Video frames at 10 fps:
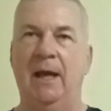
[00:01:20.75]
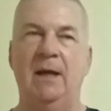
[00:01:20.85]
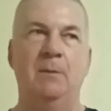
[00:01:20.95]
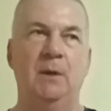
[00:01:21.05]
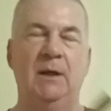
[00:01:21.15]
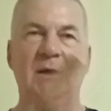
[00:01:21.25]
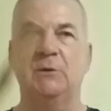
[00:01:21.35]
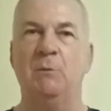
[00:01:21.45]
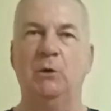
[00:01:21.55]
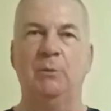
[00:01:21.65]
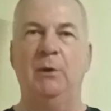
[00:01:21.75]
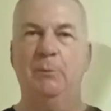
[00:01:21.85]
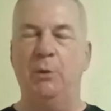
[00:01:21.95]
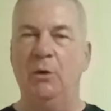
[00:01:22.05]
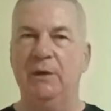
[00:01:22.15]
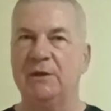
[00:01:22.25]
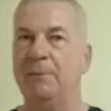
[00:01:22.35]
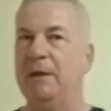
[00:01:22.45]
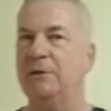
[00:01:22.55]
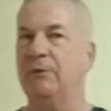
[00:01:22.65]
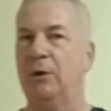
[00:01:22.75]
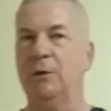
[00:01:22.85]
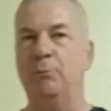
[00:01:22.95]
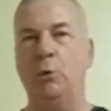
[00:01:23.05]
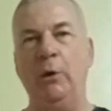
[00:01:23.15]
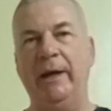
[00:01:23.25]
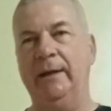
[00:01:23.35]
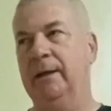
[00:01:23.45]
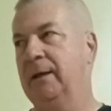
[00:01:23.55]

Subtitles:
And against multiple opponents, he makes a very good point.